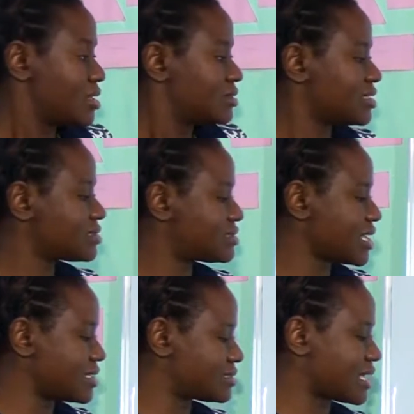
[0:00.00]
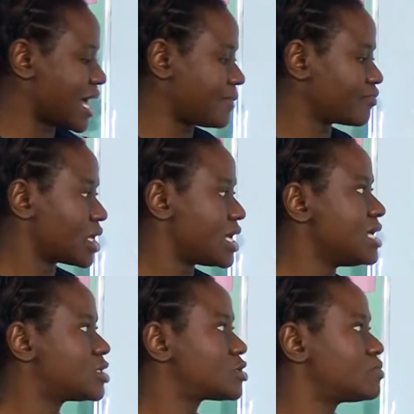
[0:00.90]
This center
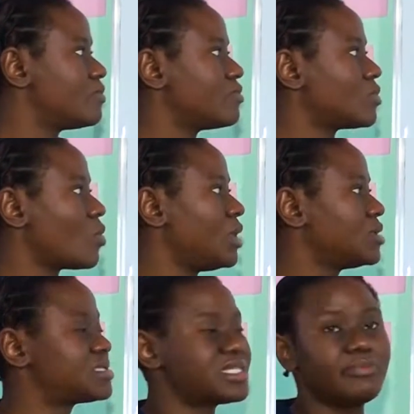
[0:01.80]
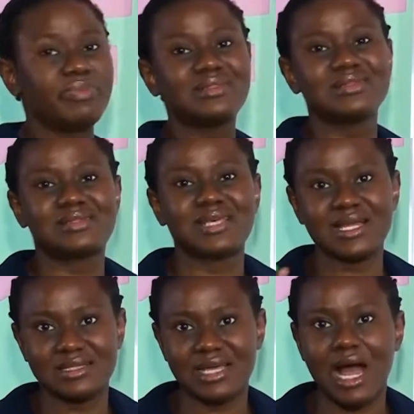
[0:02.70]
will still be the
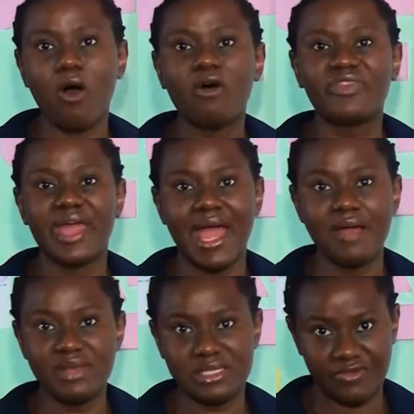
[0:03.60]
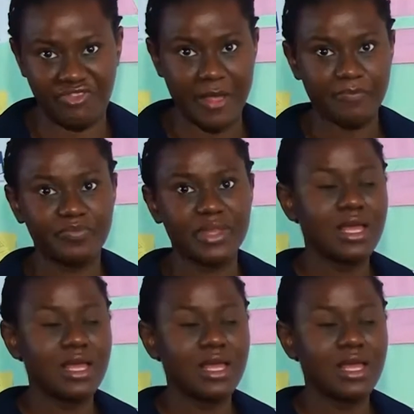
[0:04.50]
center of the hemisphere.